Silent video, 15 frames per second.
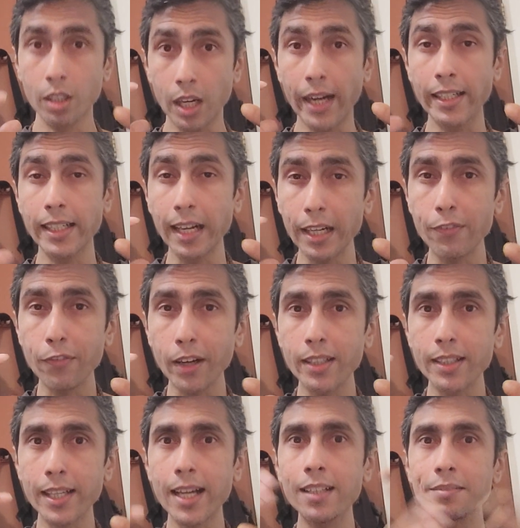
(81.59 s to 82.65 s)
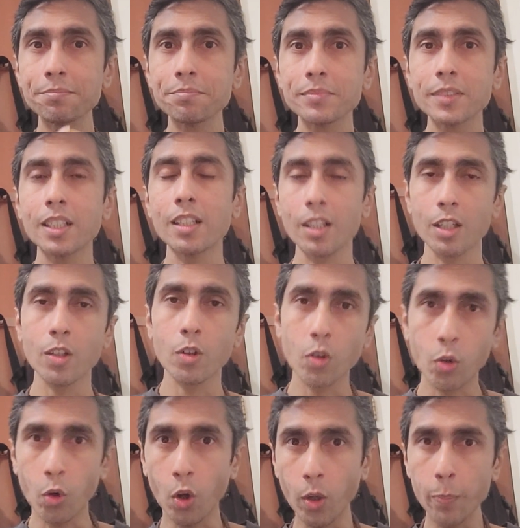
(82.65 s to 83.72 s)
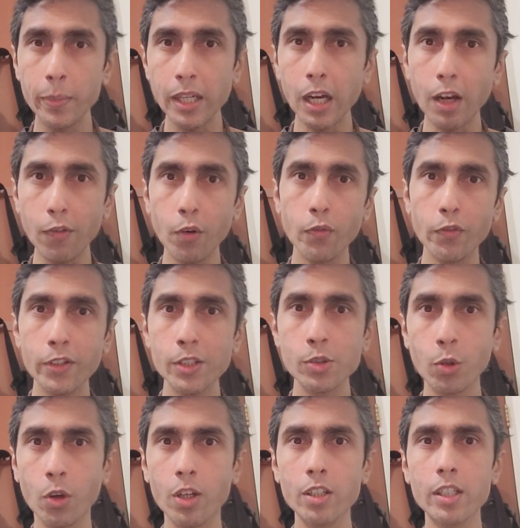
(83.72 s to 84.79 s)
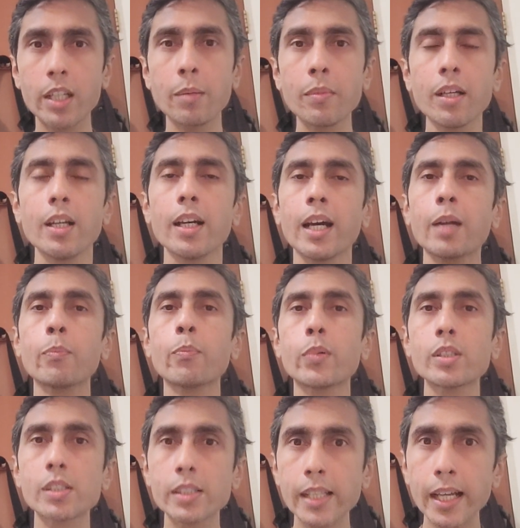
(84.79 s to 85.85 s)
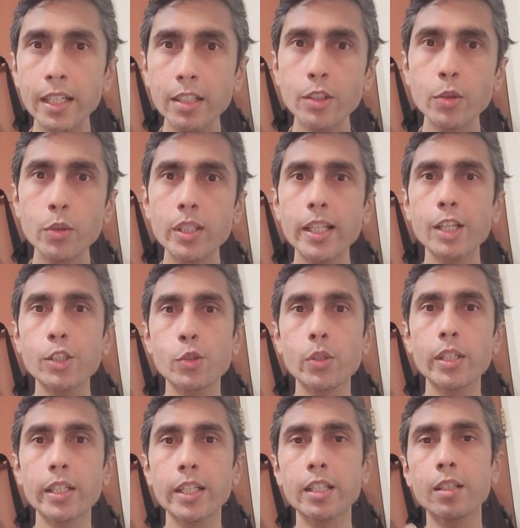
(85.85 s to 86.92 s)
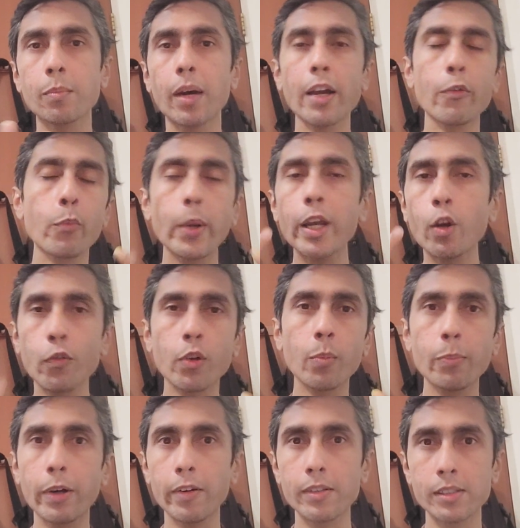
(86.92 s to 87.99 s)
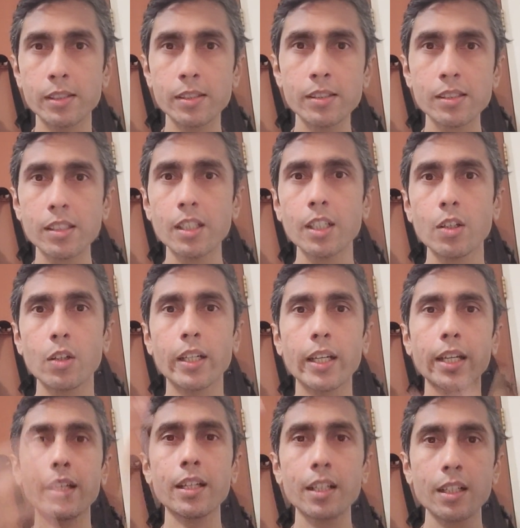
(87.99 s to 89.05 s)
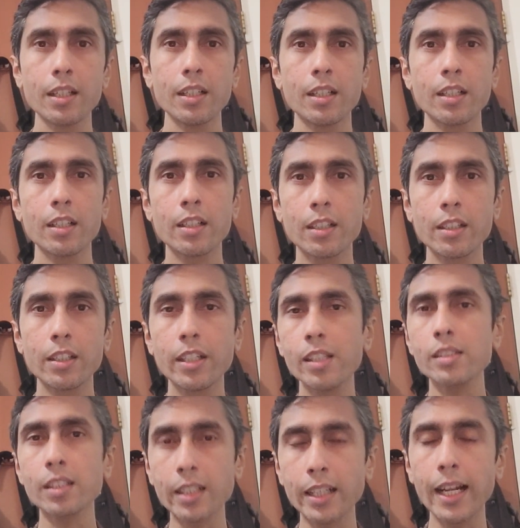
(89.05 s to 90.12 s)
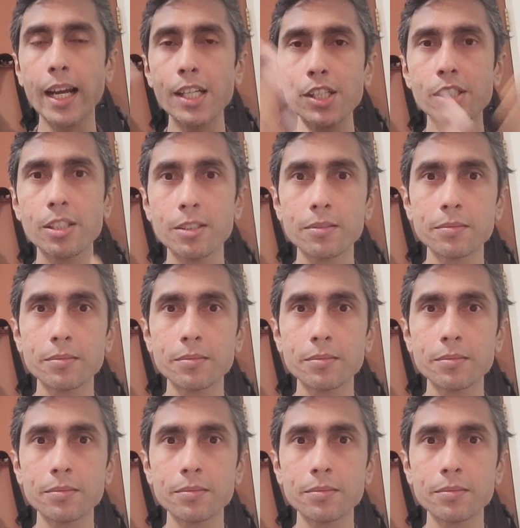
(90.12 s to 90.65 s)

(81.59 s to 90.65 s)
Identify that on behalf of his or her team and present to the adjudicator by way of comparisons. Okay, here's a clash.